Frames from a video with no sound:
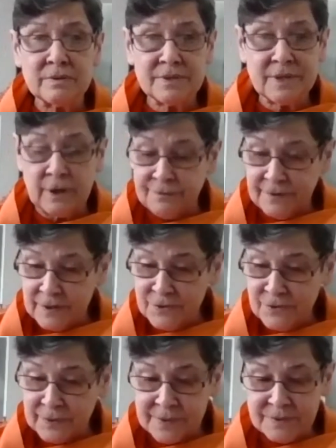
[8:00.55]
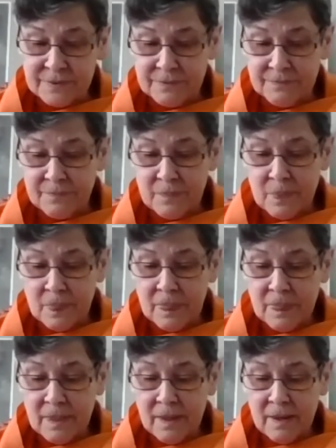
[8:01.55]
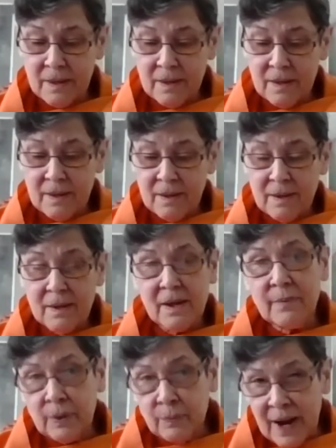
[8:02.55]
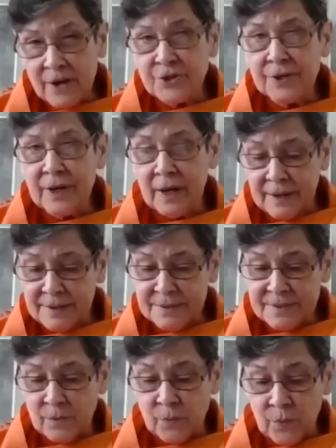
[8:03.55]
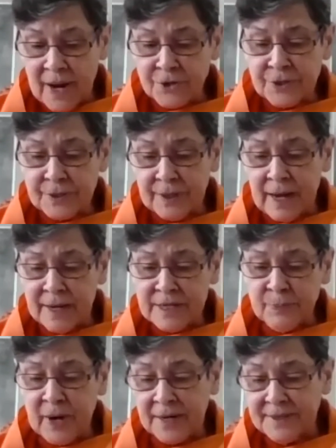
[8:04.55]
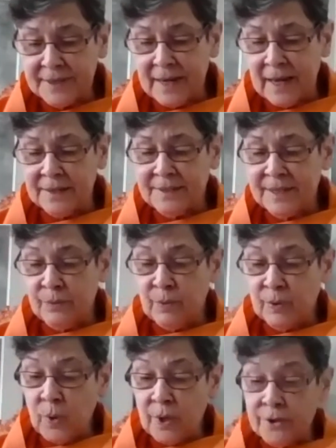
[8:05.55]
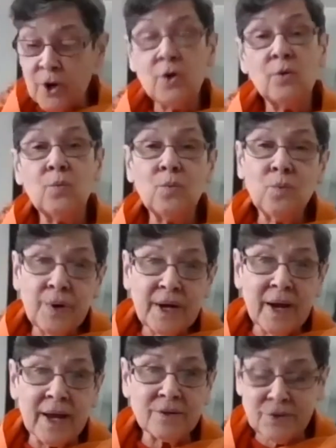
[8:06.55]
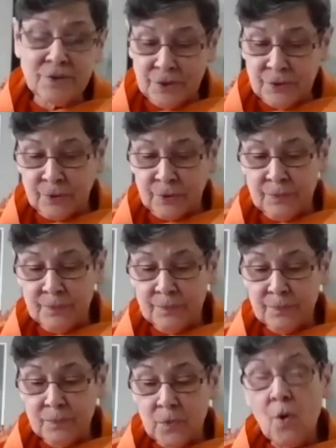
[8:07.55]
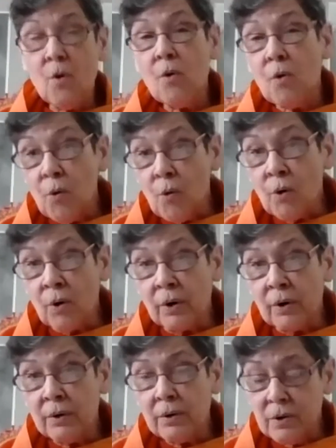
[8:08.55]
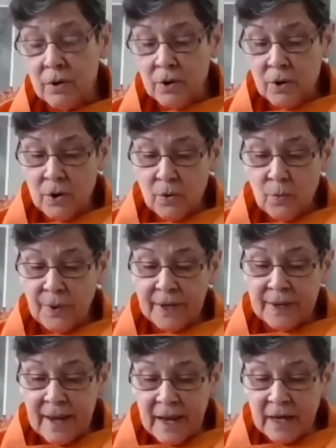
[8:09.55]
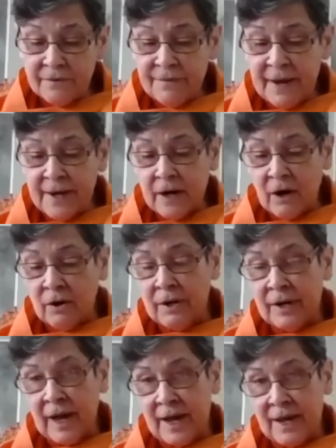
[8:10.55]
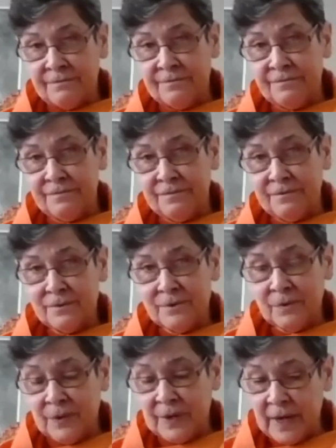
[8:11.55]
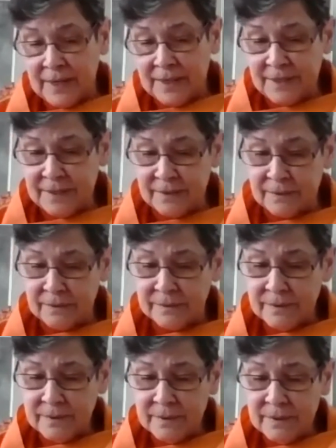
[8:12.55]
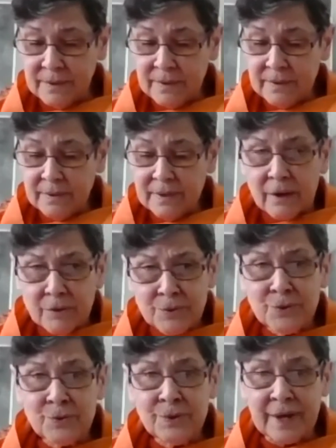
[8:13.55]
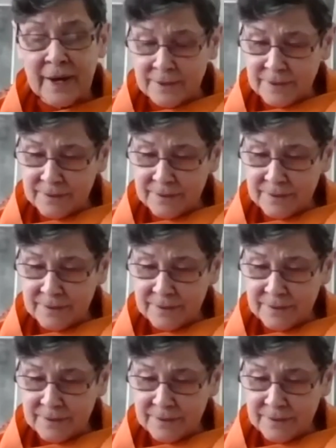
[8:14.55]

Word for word: self interest and we rationalize, rationalize practicality with what we like to do. Or we can elevate our life to the ideal. How to do that?